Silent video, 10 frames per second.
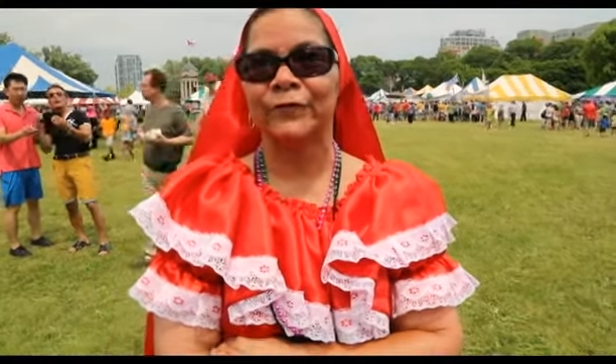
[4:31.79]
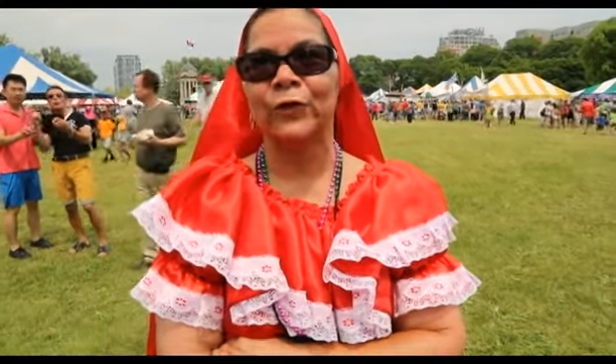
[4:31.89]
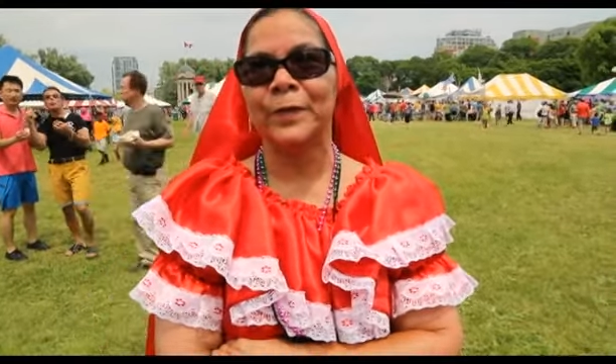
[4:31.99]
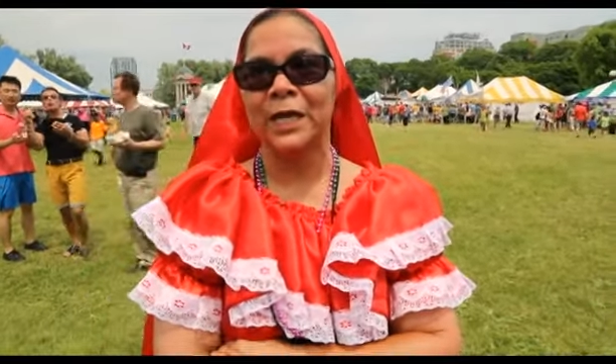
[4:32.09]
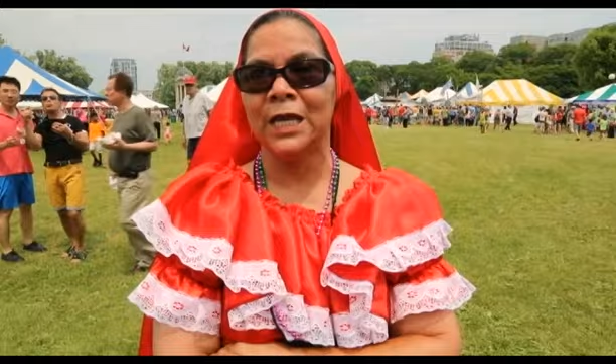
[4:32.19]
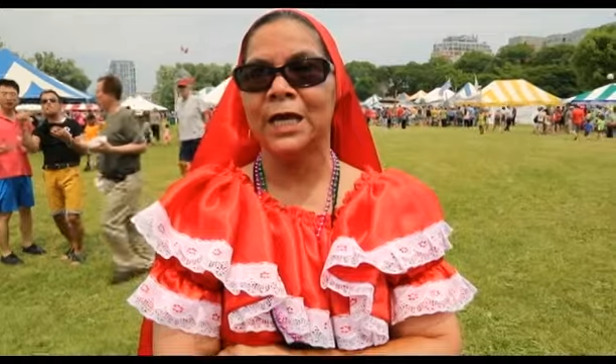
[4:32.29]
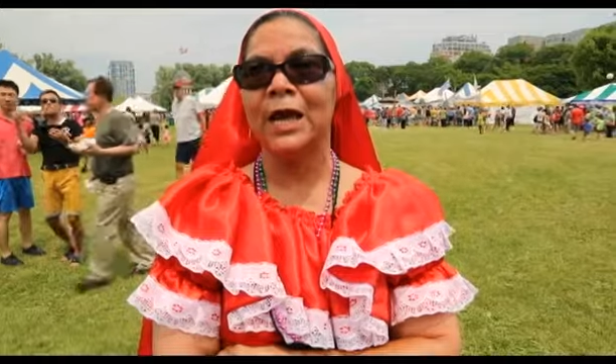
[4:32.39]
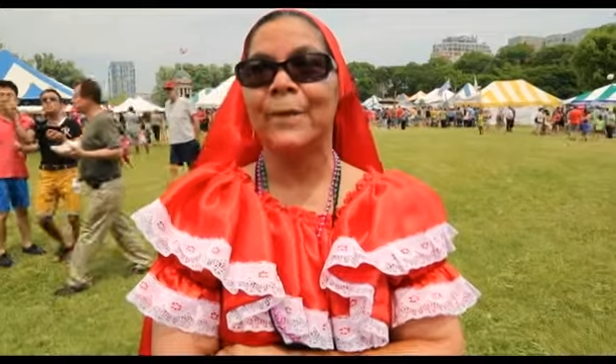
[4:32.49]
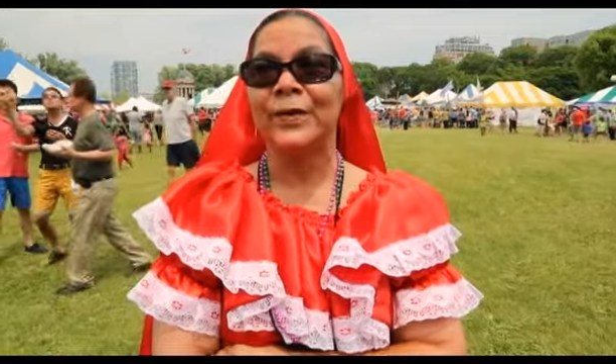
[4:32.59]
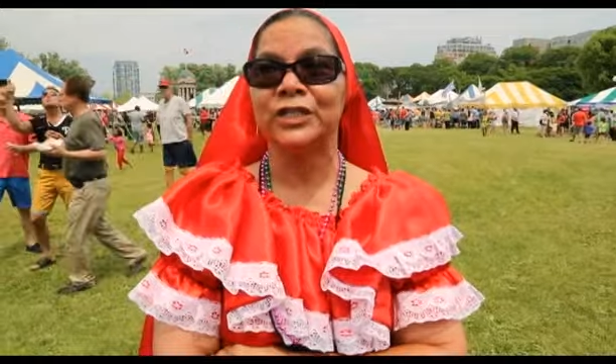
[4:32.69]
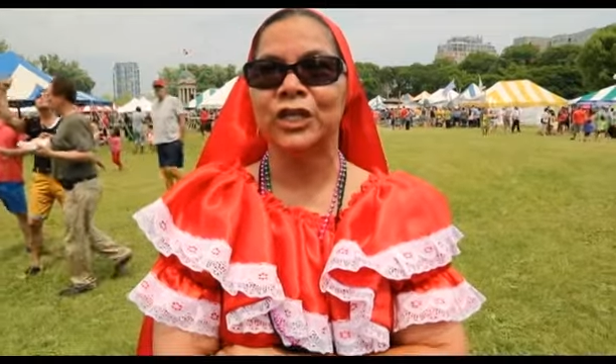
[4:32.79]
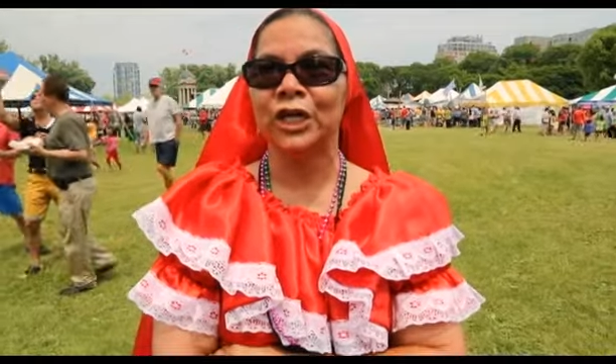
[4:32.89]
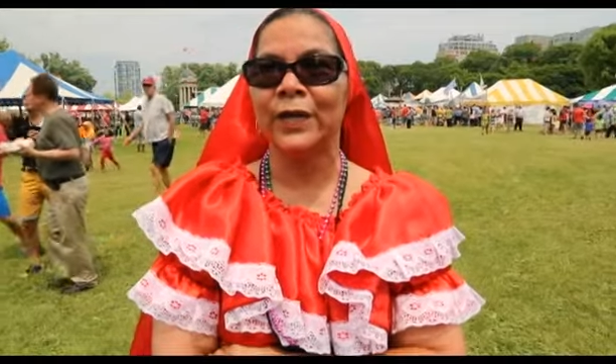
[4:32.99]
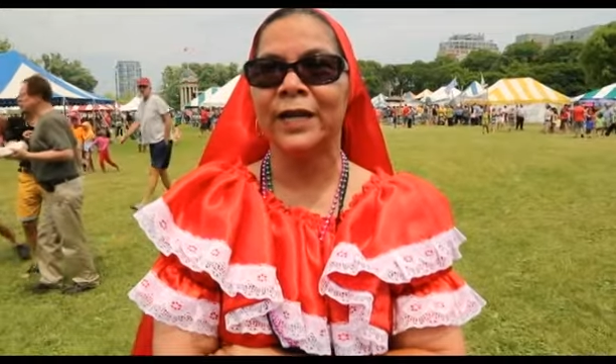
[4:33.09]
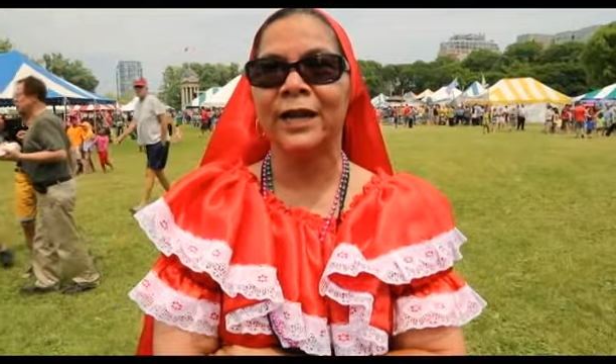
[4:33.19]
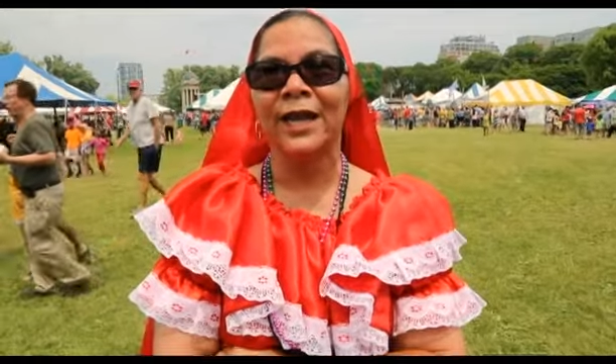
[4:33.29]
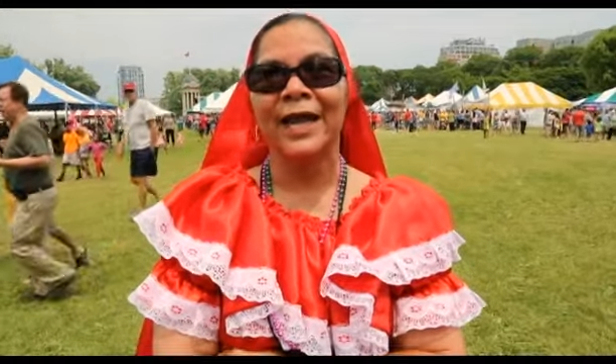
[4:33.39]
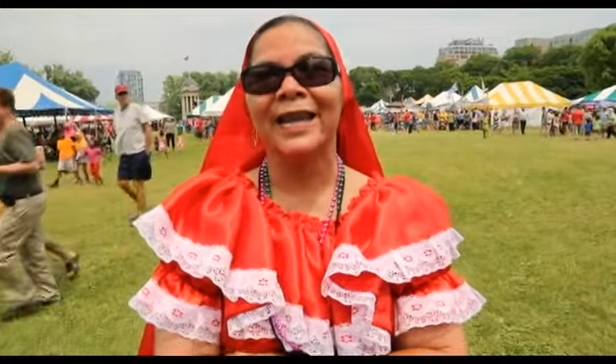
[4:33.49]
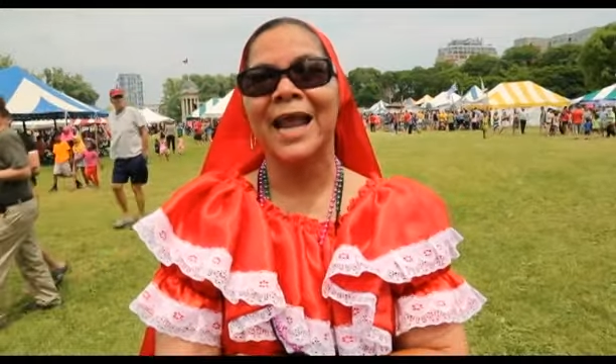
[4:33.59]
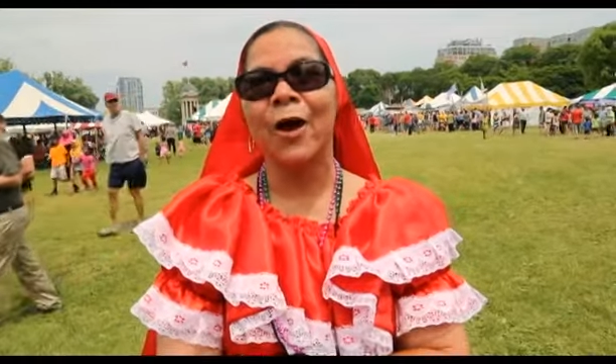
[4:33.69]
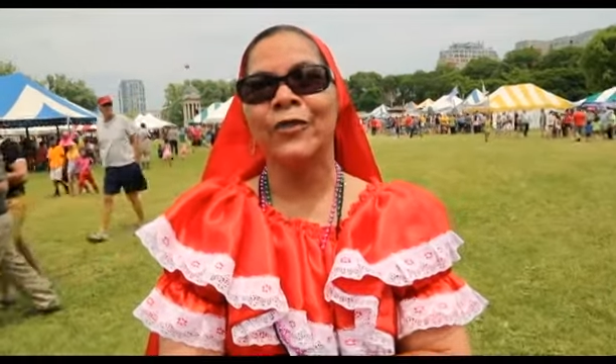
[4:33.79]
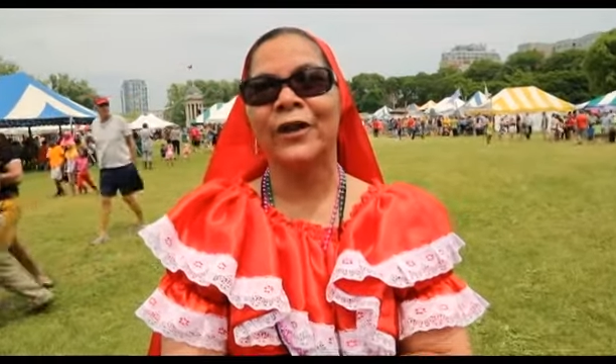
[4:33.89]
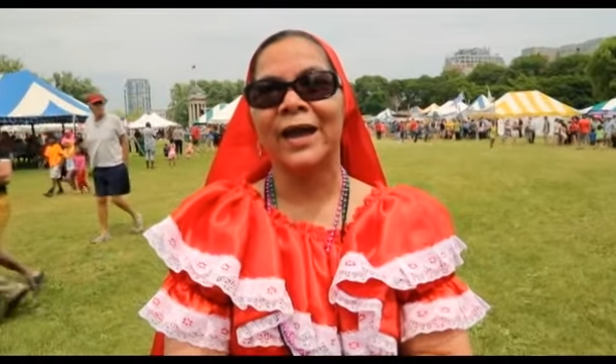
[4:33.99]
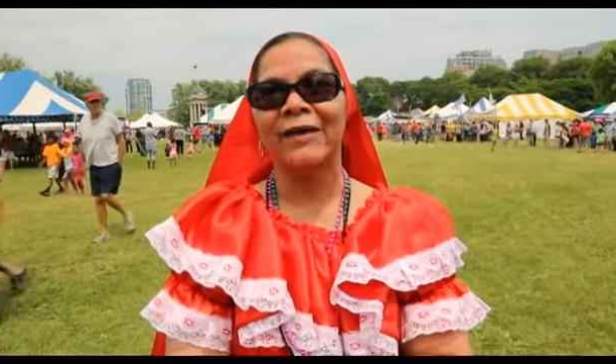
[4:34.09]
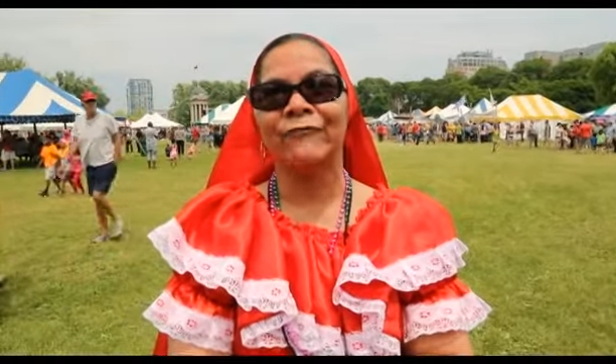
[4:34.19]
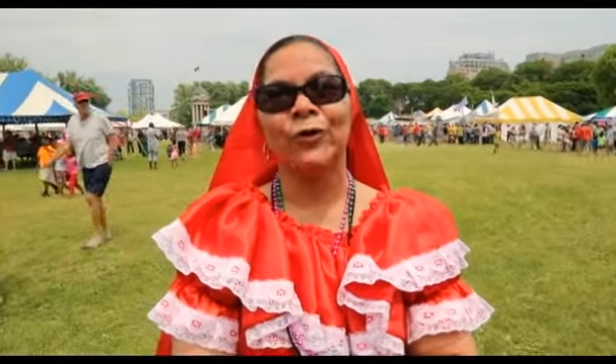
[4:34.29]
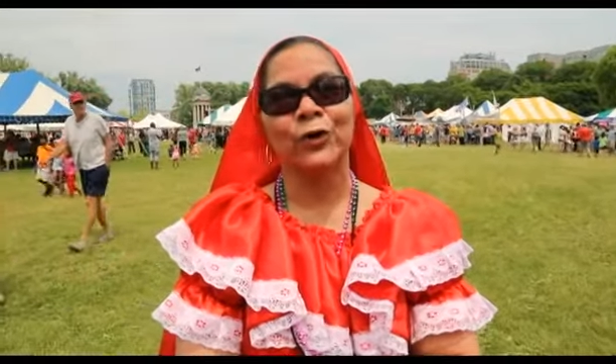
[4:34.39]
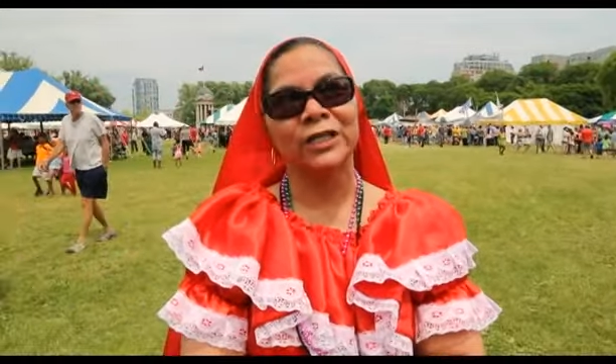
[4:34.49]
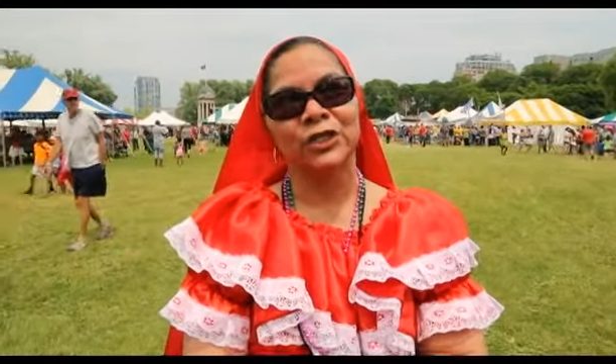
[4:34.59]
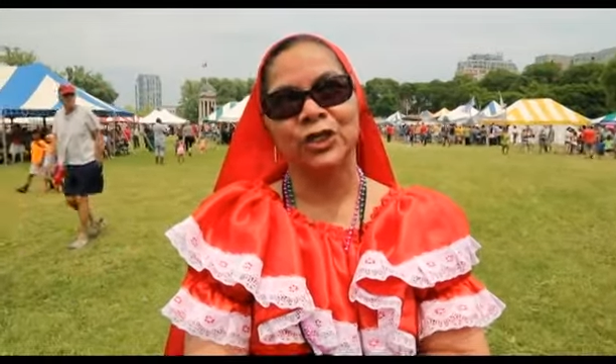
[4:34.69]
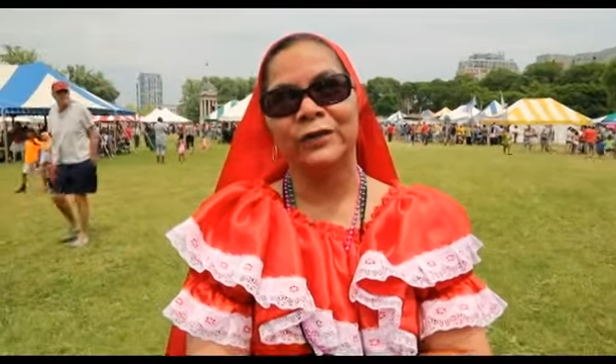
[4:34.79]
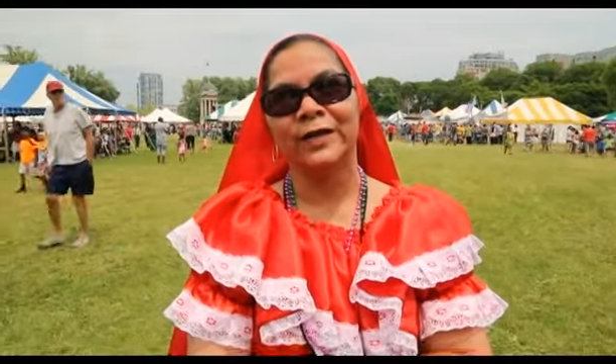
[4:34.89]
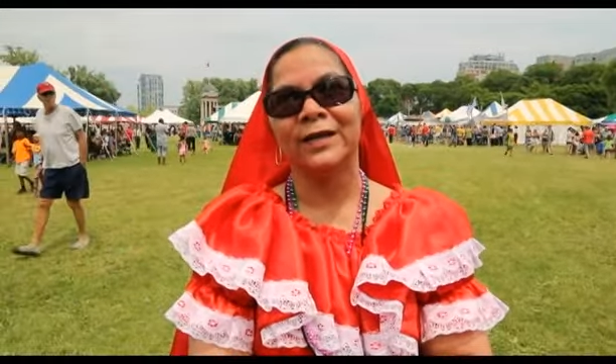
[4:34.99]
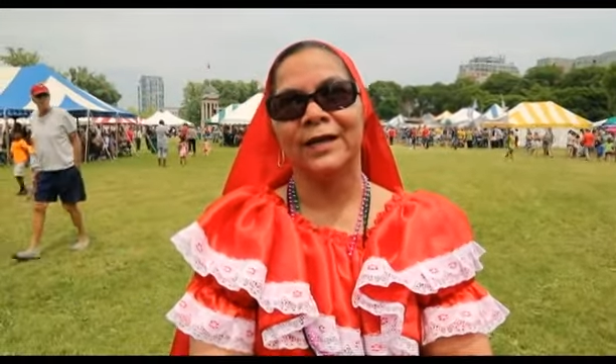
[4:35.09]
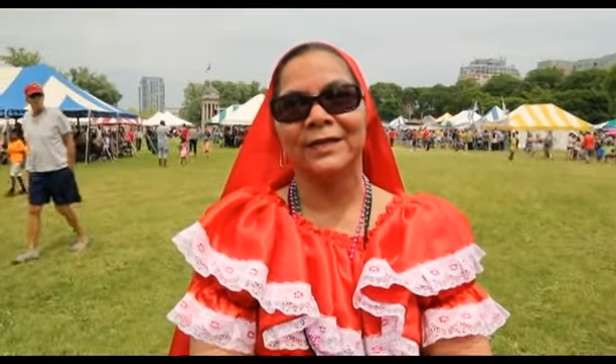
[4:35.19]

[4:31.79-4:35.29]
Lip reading: For me, my children, and now that I have 4 grandchildren,